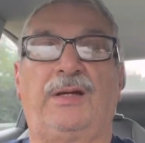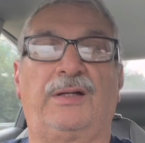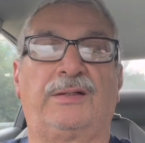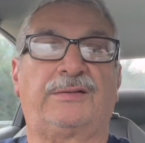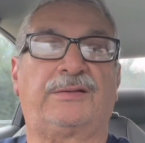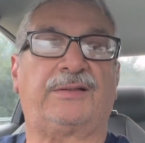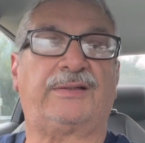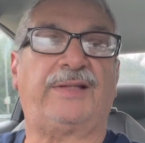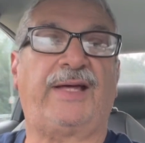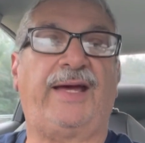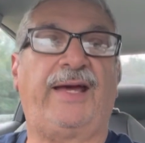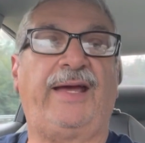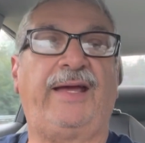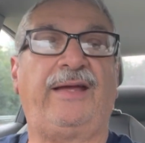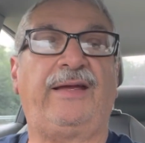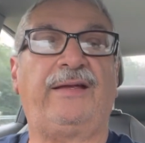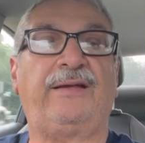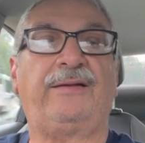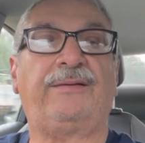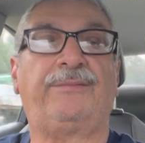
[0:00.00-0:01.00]

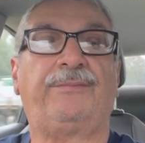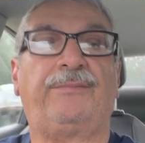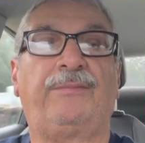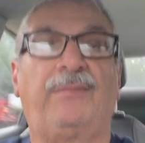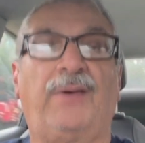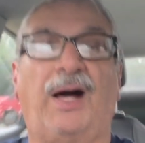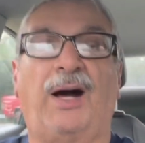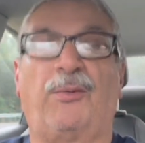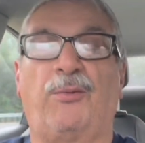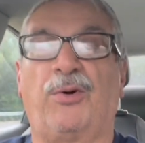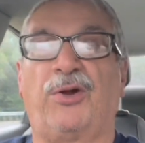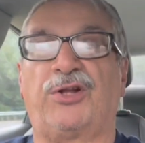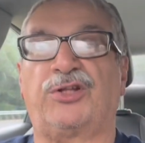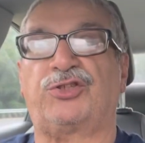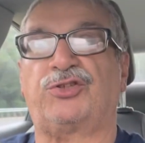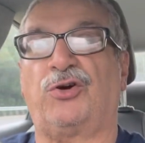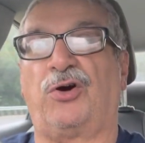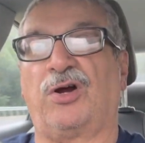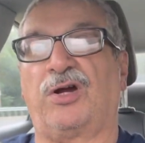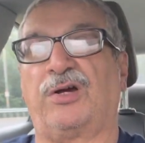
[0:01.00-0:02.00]
Today, I want
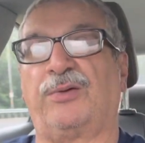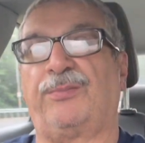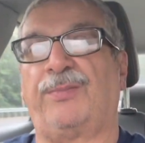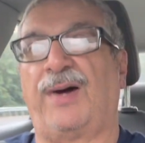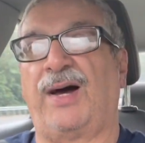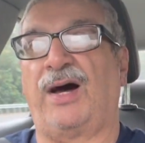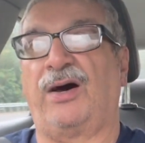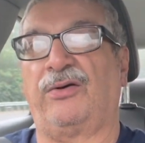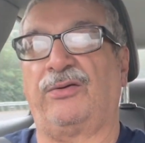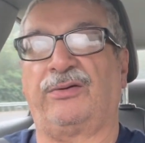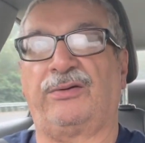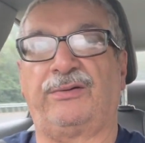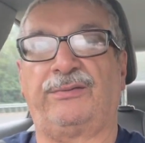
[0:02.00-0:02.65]
to talk about